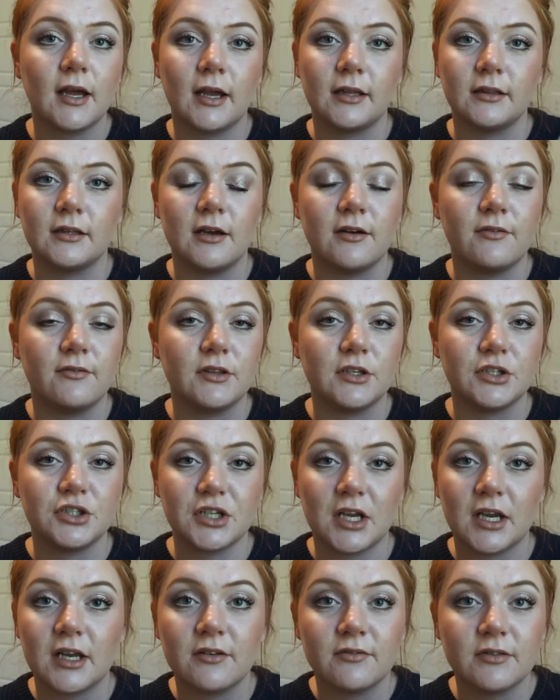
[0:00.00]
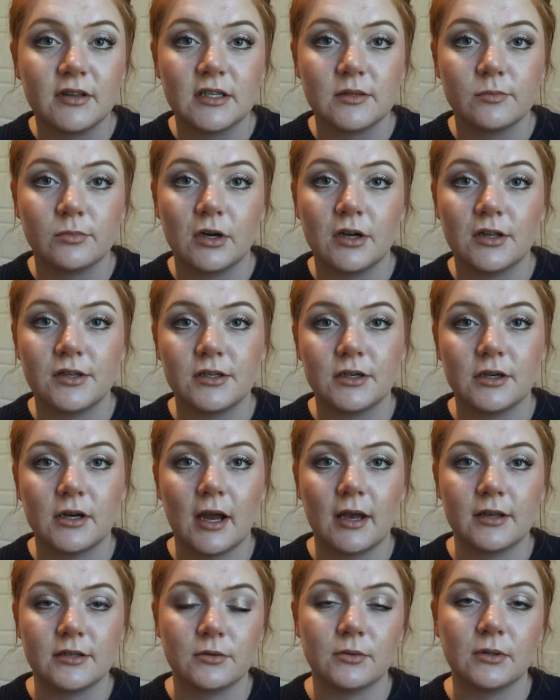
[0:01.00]
I love the shade of this bronzer. It
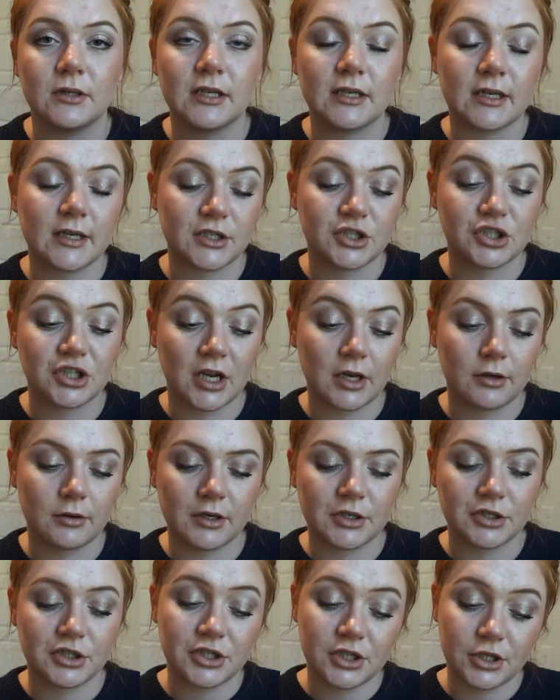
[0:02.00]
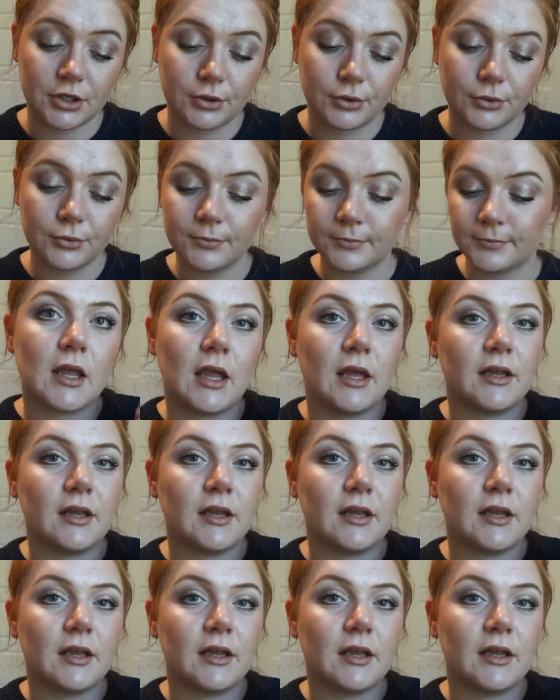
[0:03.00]
has a really nice shade range too.